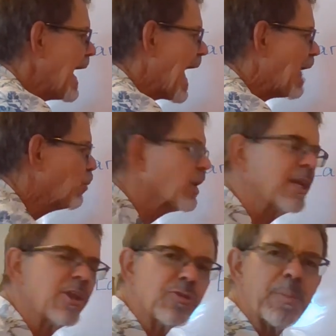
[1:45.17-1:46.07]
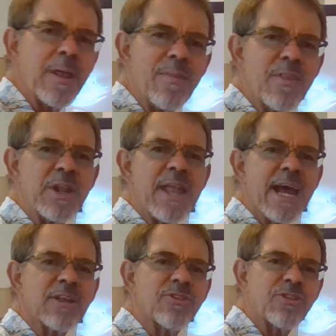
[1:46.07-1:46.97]
And we're going to spend the
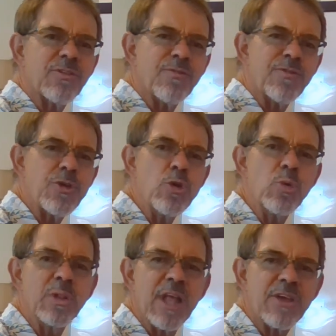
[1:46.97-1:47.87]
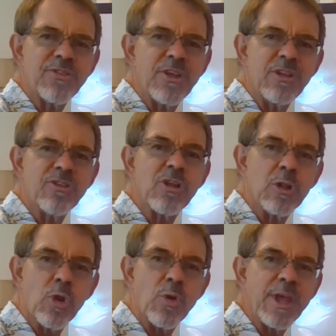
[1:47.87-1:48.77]
next few lessons
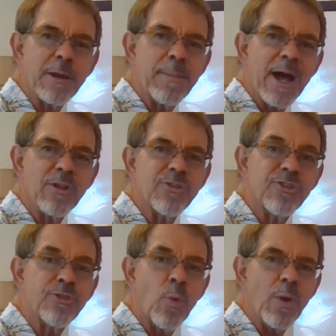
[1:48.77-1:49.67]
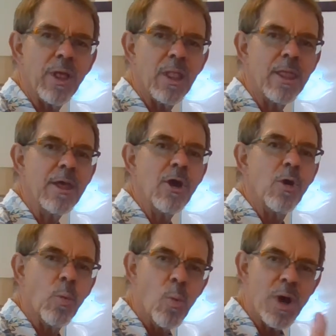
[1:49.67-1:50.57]
learning about soil,
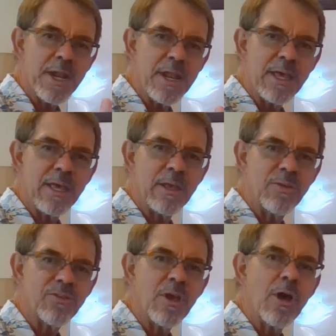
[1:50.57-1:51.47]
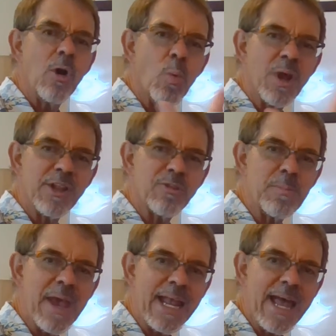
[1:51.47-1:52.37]
what it is, what it's
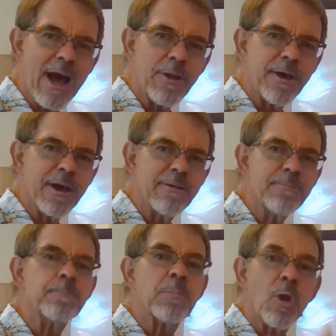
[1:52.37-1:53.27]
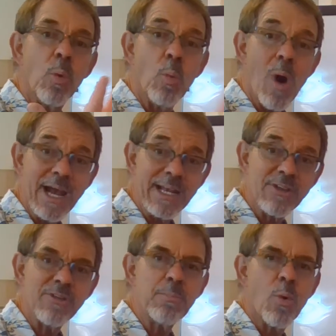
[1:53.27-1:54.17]
made out of, why
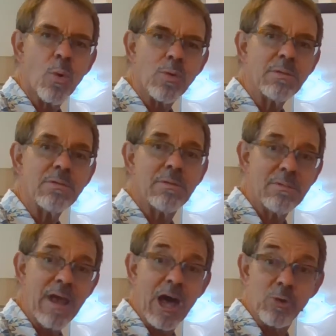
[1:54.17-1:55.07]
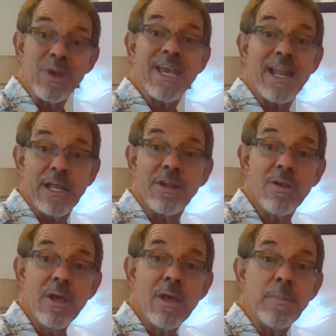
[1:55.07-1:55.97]
it's important, and how do we get it?
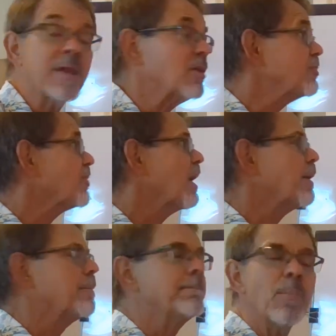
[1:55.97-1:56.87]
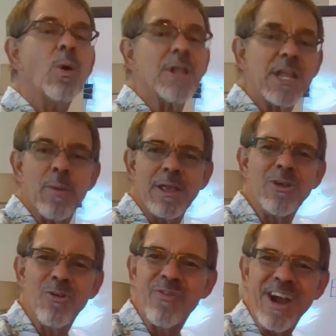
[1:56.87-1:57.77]
Because, well, anyway,
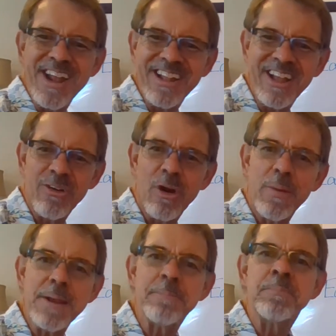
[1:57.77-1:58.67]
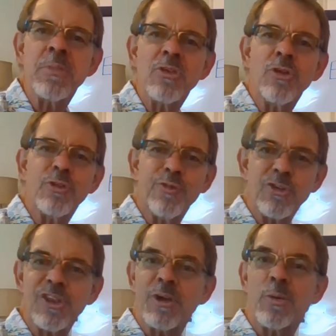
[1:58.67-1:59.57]
you'll find out later, all right? So the
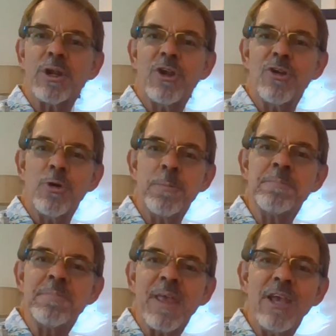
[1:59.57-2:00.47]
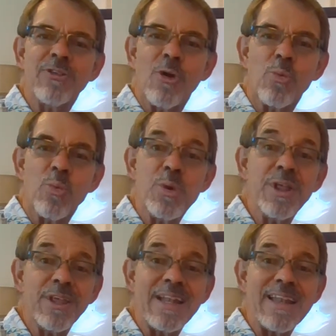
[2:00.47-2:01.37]
first thing we're going to do is a
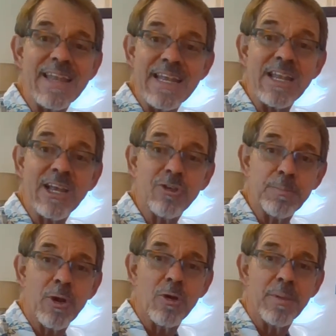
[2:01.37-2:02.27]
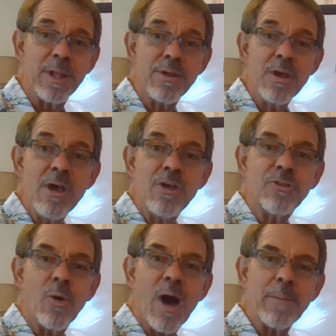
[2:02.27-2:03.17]
really neat experiment.
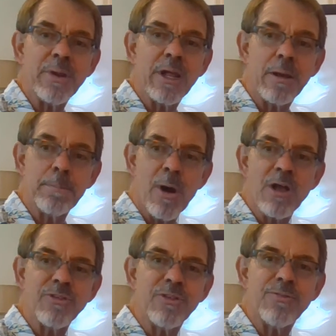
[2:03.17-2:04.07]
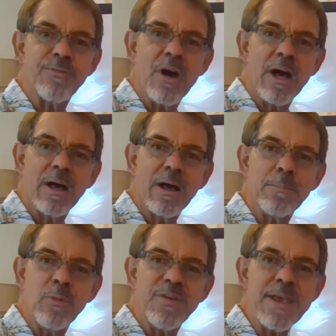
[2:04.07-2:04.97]
So I'm going to pause the
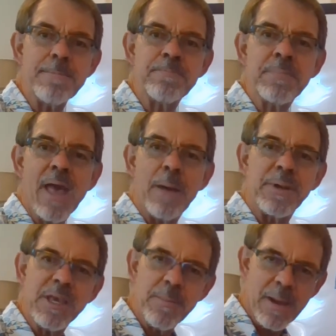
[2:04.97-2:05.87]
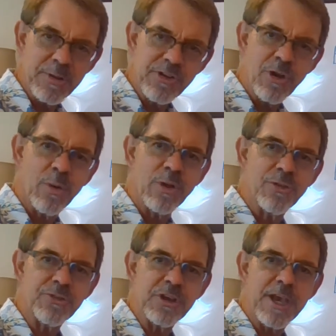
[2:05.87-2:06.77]
movie. I'm going to get my
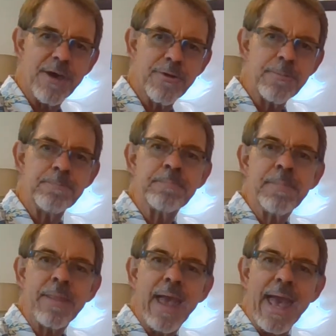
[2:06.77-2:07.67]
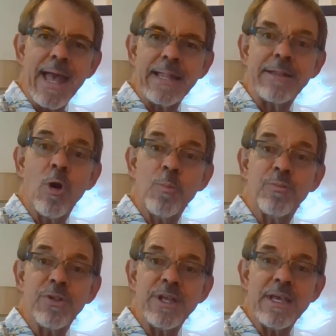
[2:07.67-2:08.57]
materials together, and
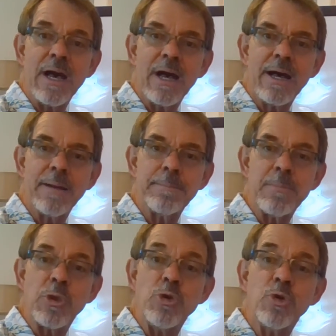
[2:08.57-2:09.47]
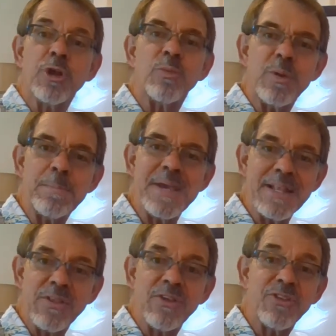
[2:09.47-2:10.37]
hopefully you can
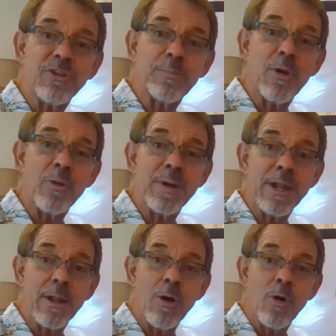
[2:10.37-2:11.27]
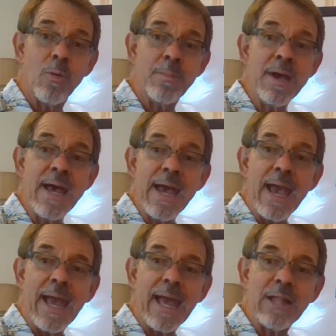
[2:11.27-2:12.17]
repeat this experiment at home
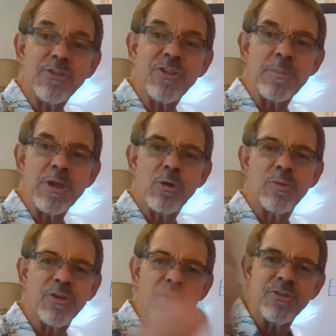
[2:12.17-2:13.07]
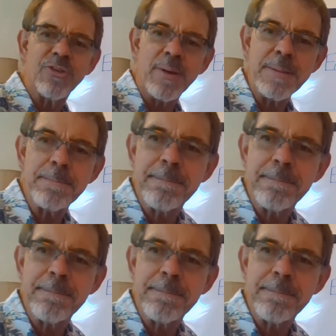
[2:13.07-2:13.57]
and send me your results, all right?